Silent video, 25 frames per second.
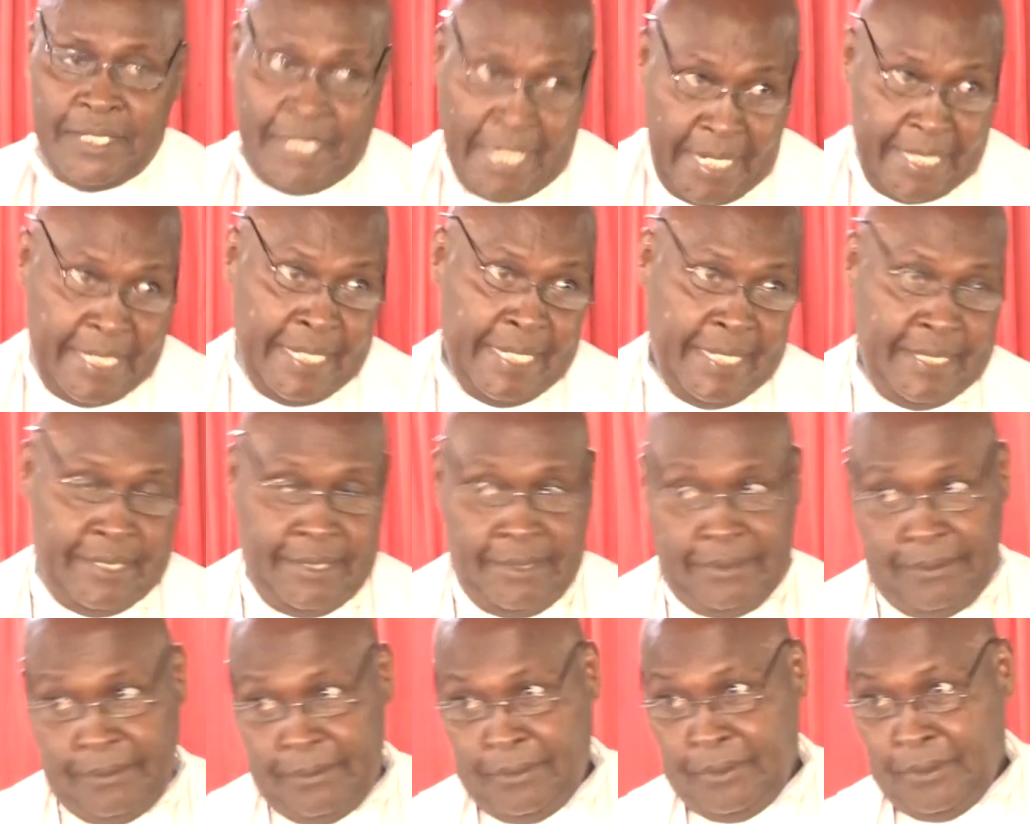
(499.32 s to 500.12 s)
Daniel.
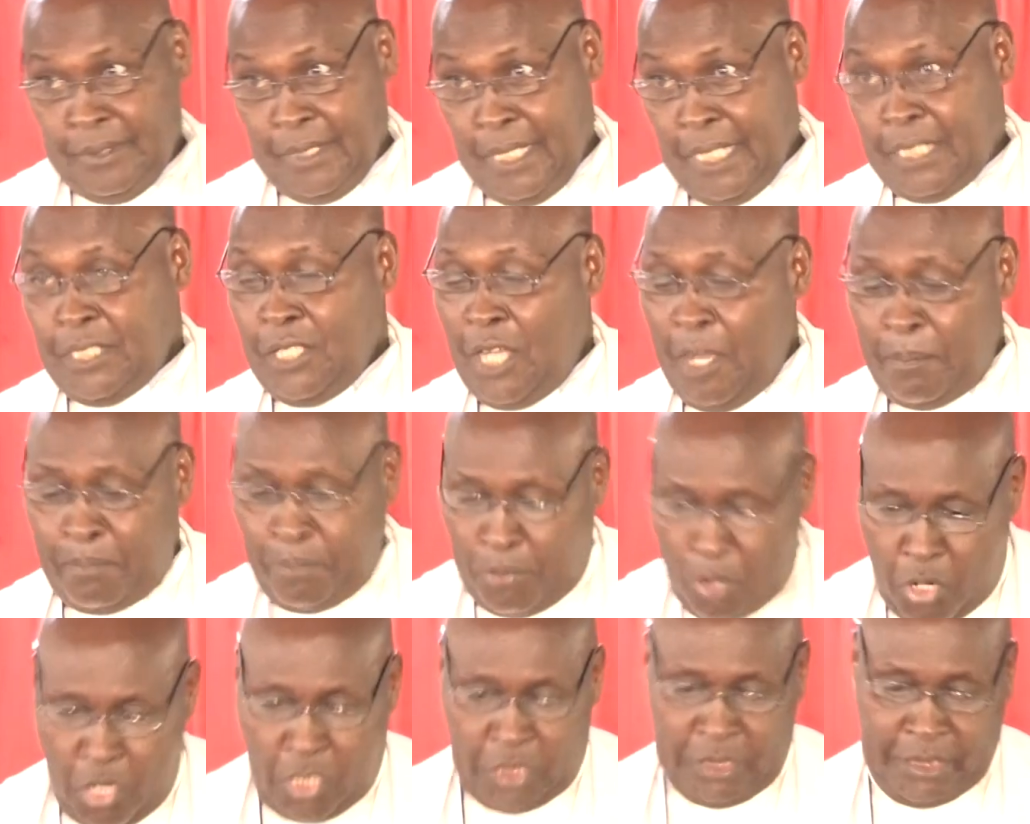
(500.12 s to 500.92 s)
It's a
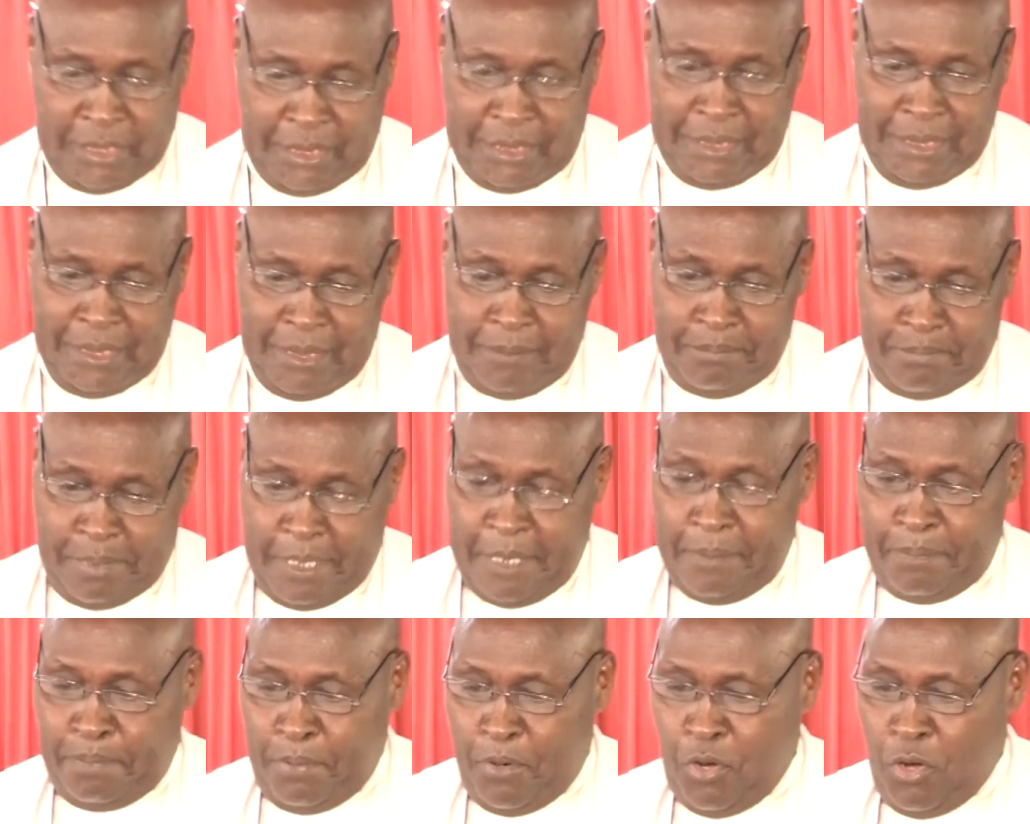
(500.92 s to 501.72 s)
plot.
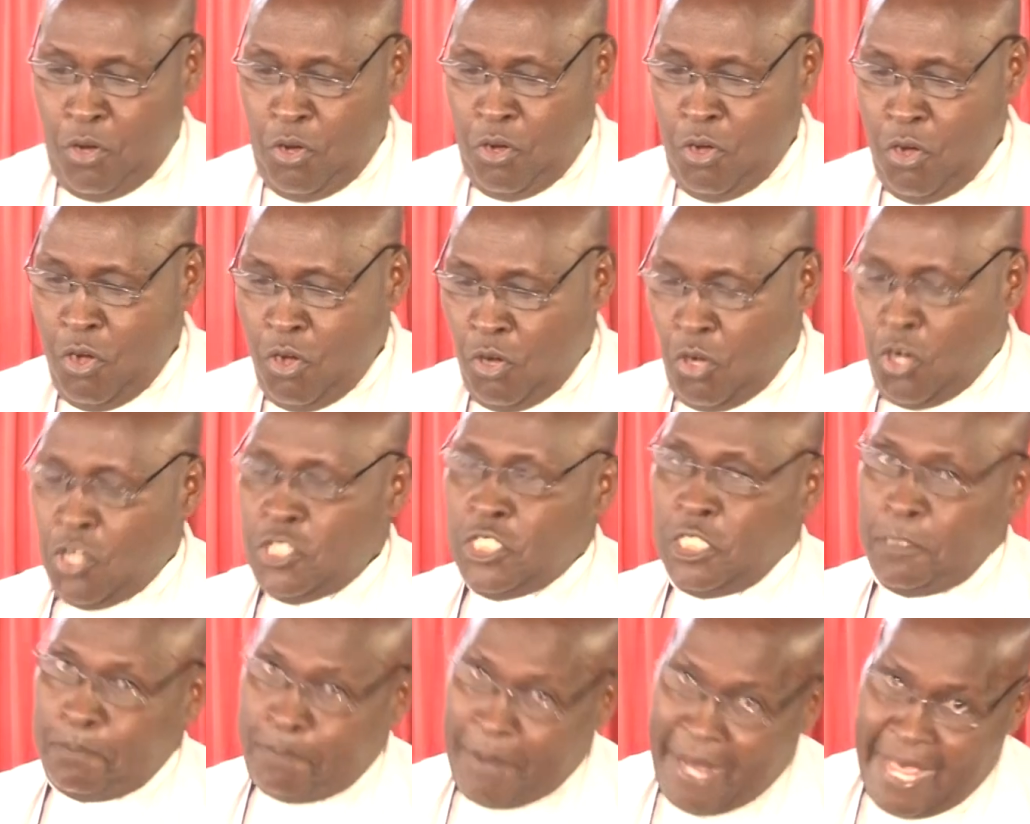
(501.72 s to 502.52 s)
People
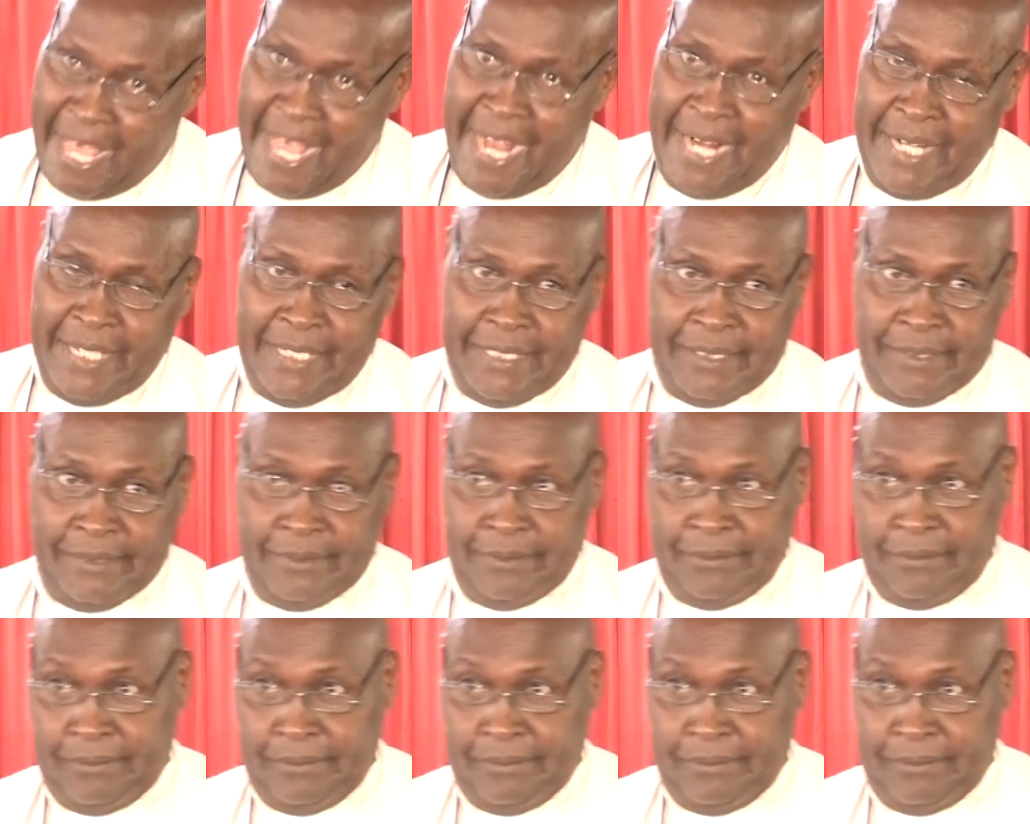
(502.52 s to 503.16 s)
conspiring.